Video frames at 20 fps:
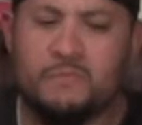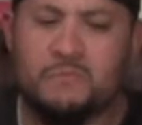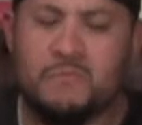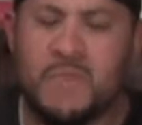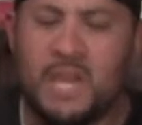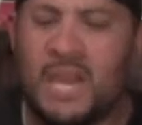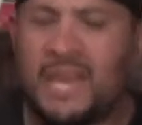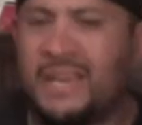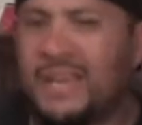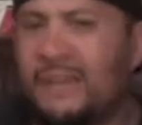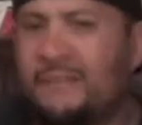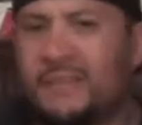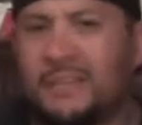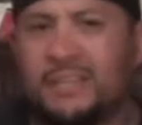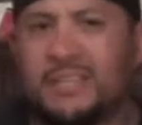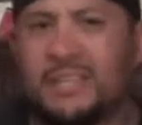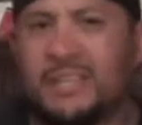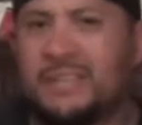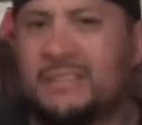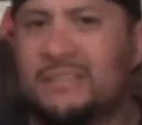I gave it
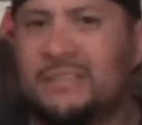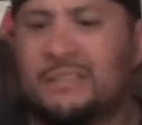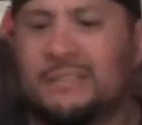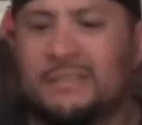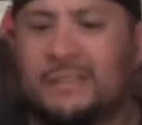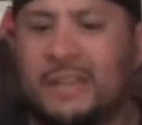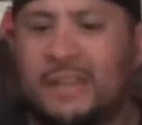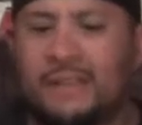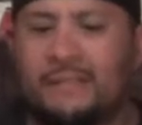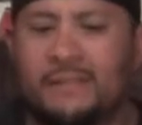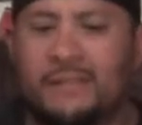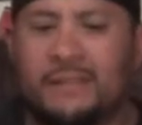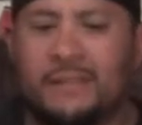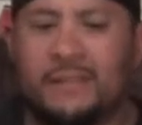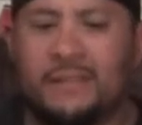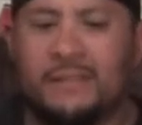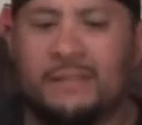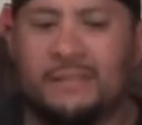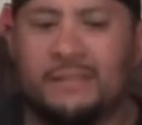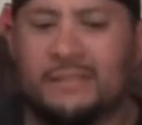a chance, just like
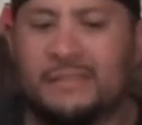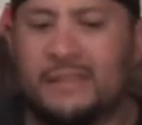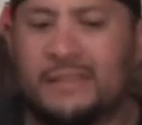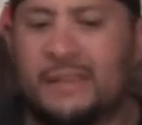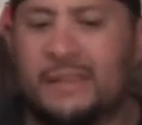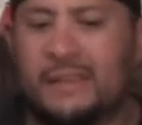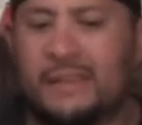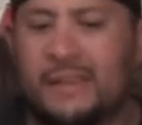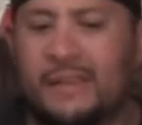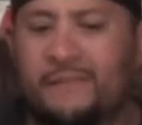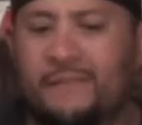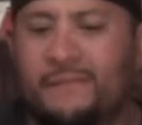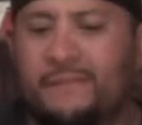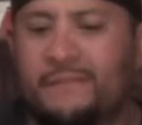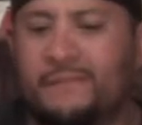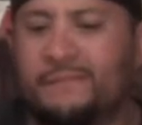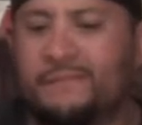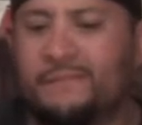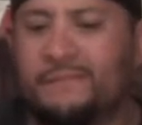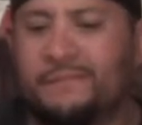everything else. I said
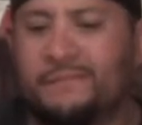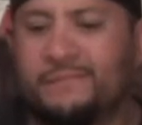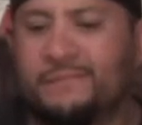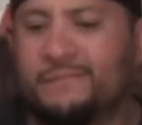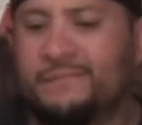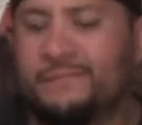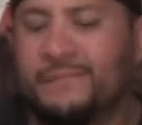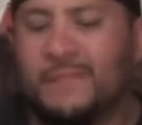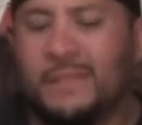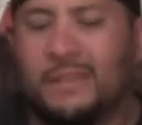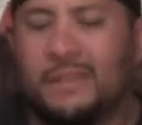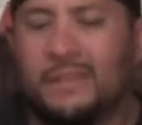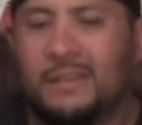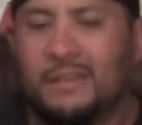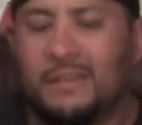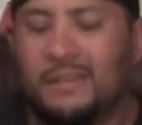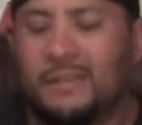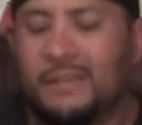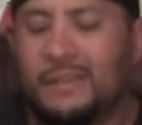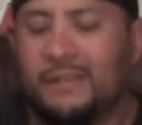if
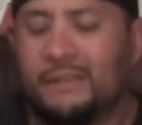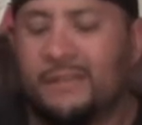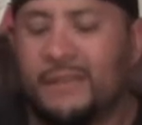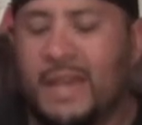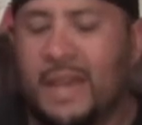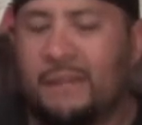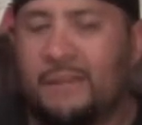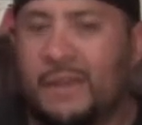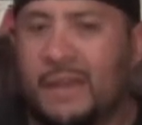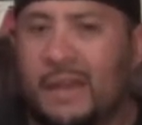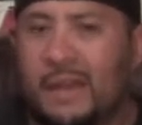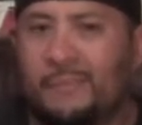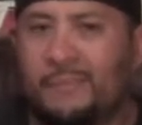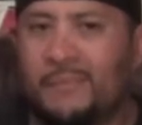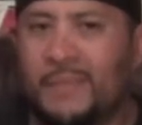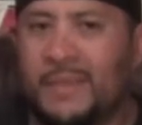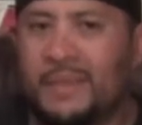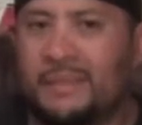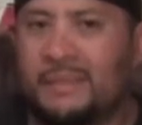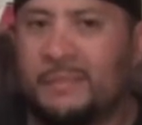
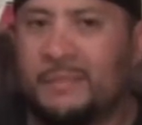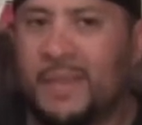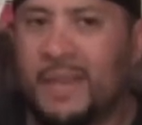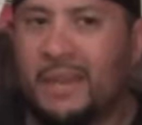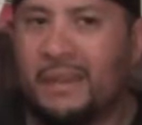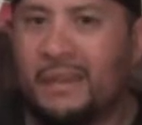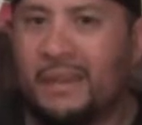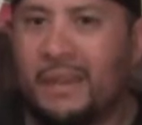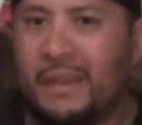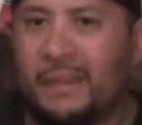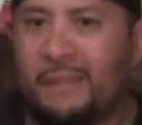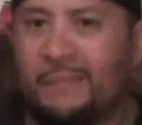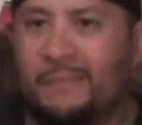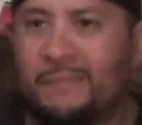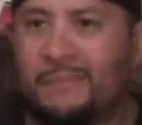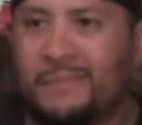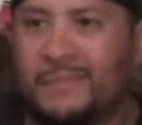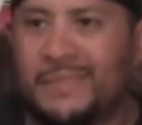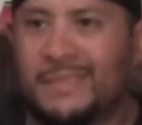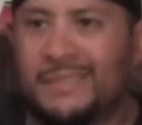Capcom makes a bad
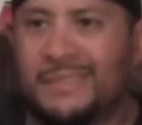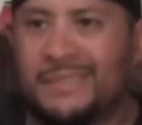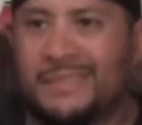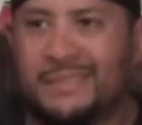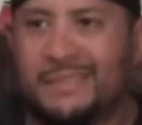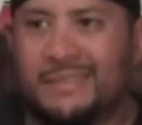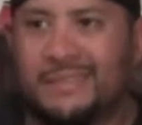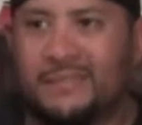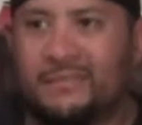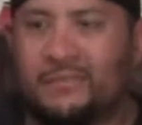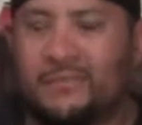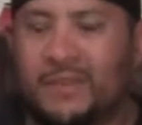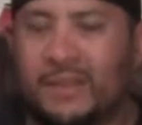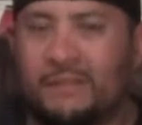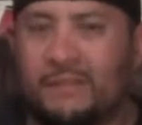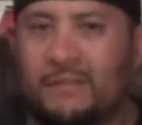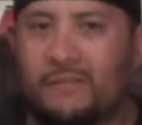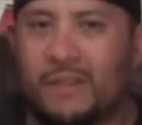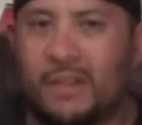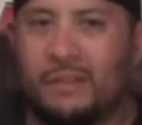game, it's
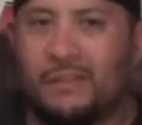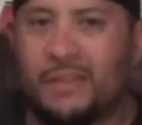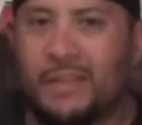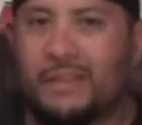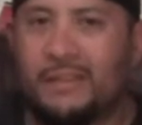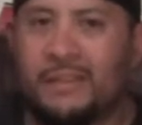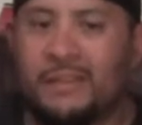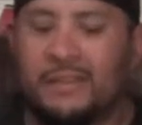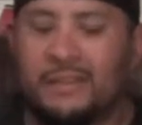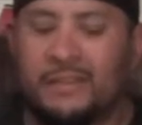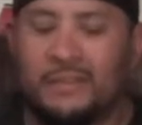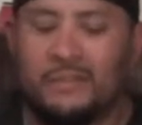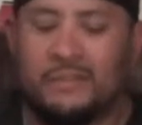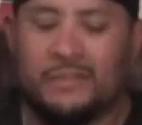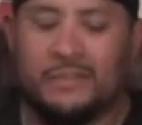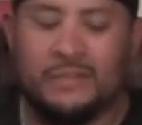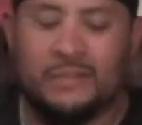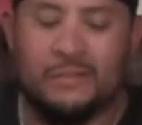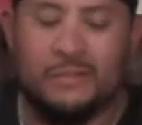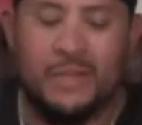very rare that they do.
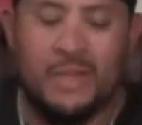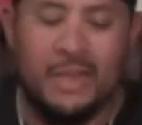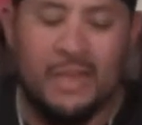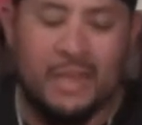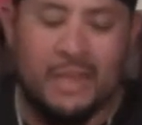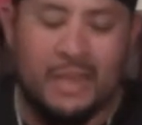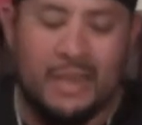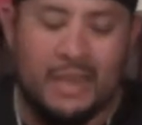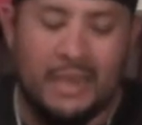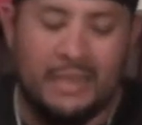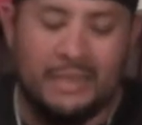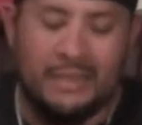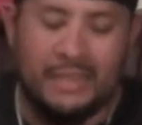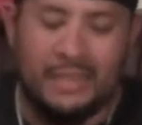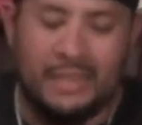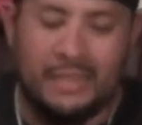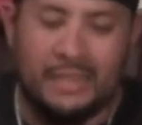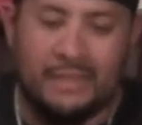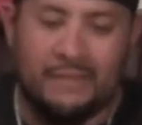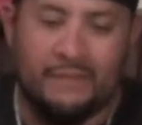So I
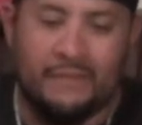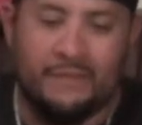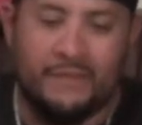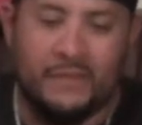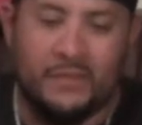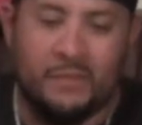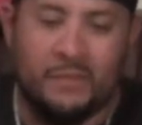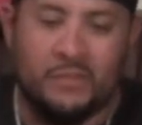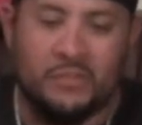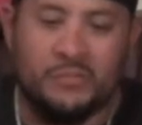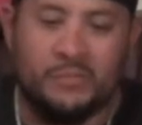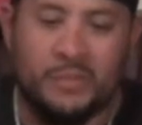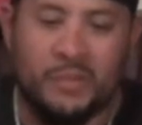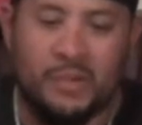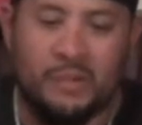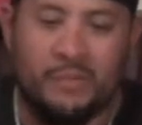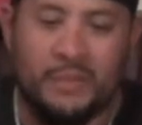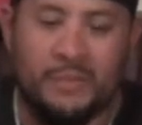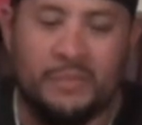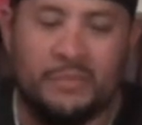think for the most
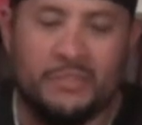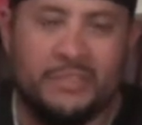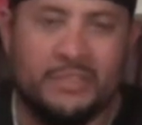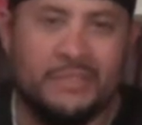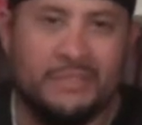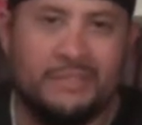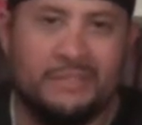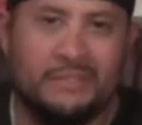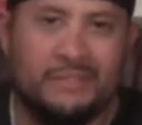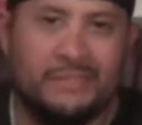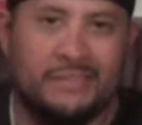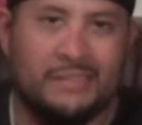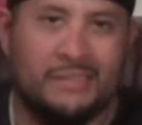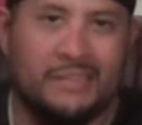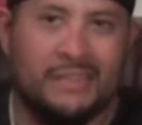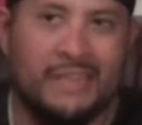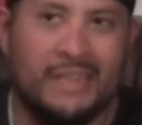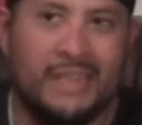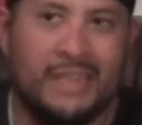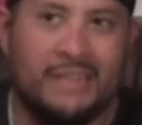part, people just
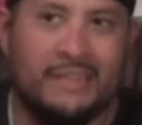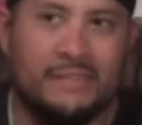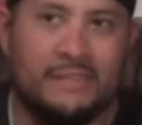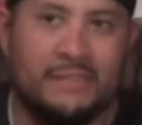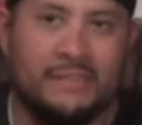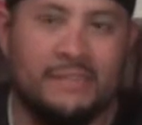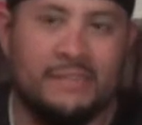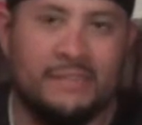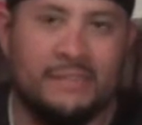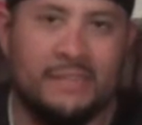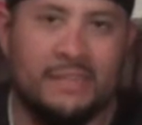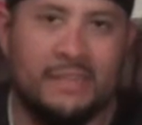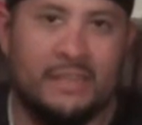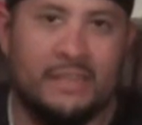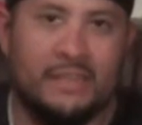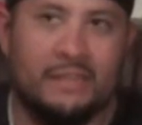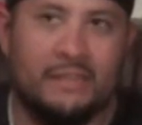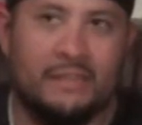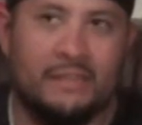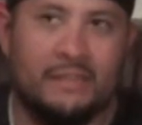couldn't get used to
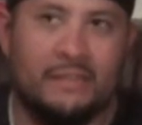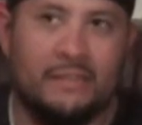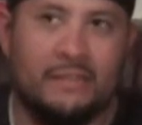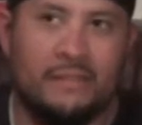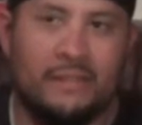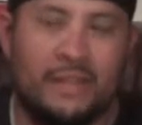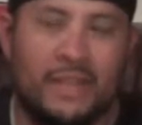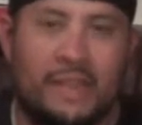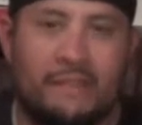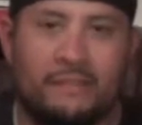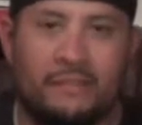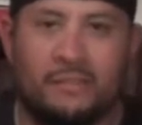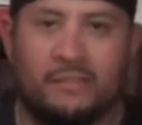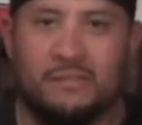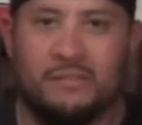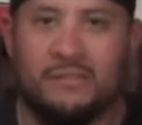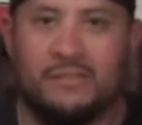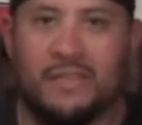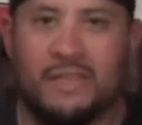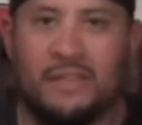seeing the
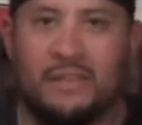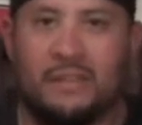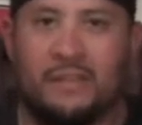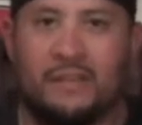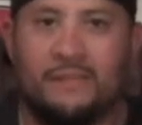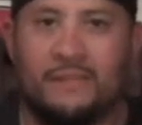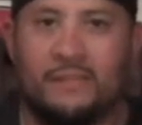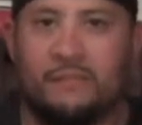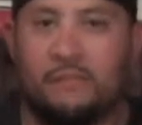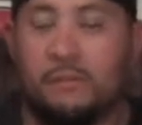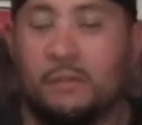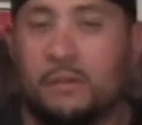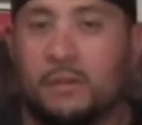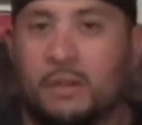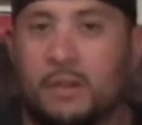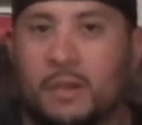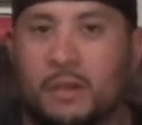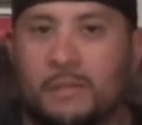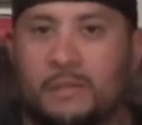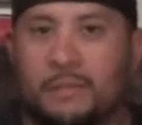characters they loved
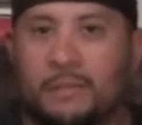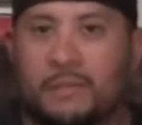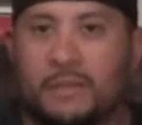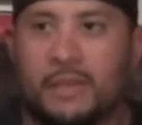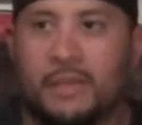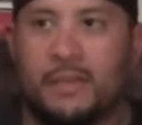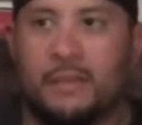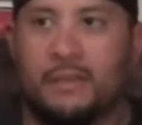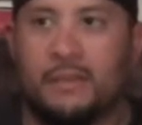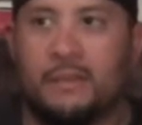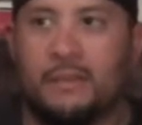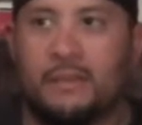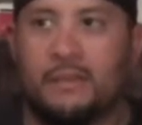growing up and